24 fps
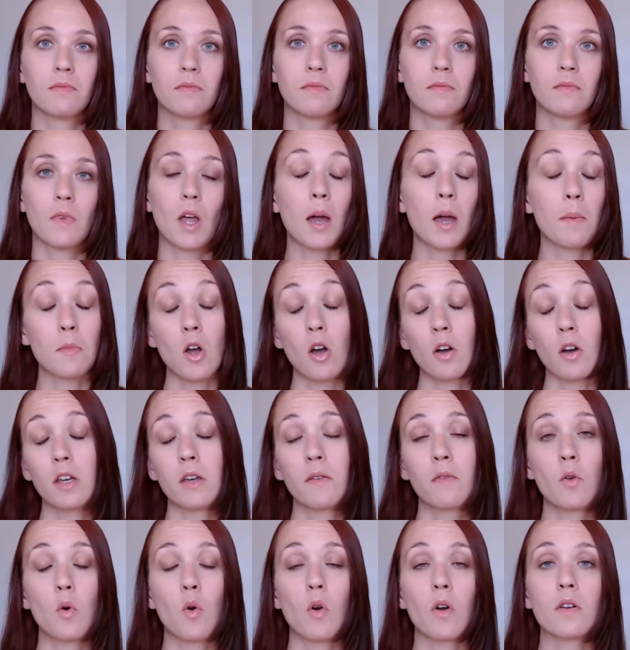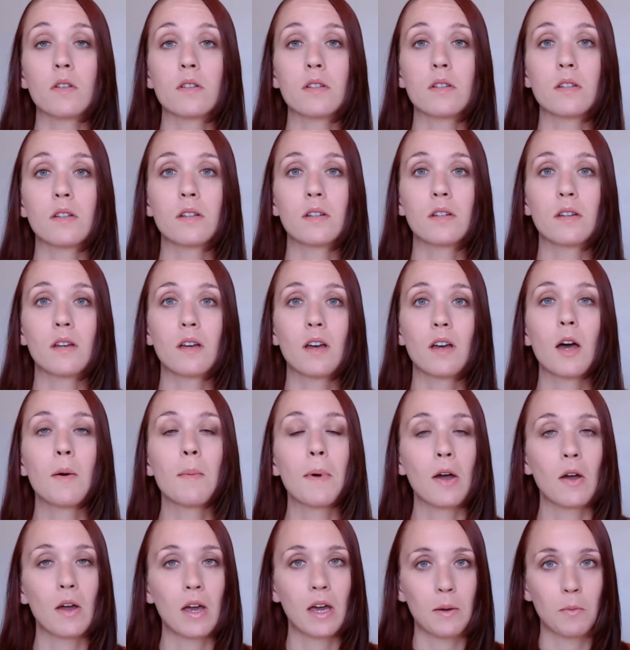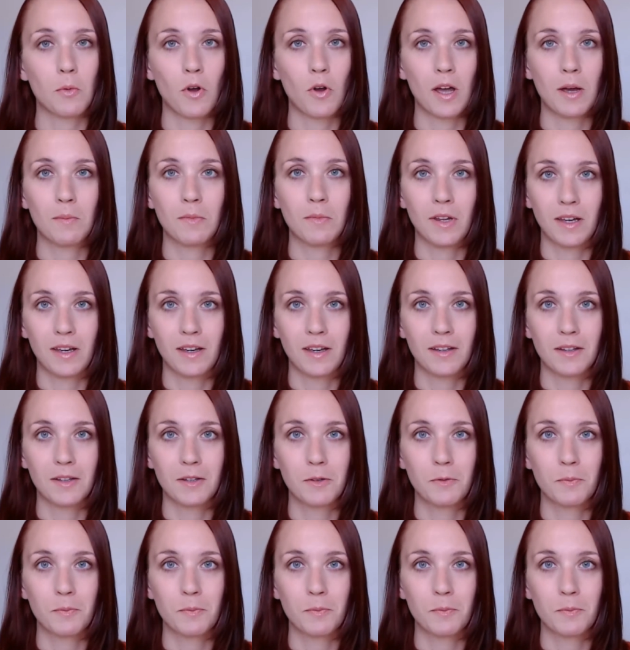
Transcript: I'm talking, of course, about Abraham Lincoln.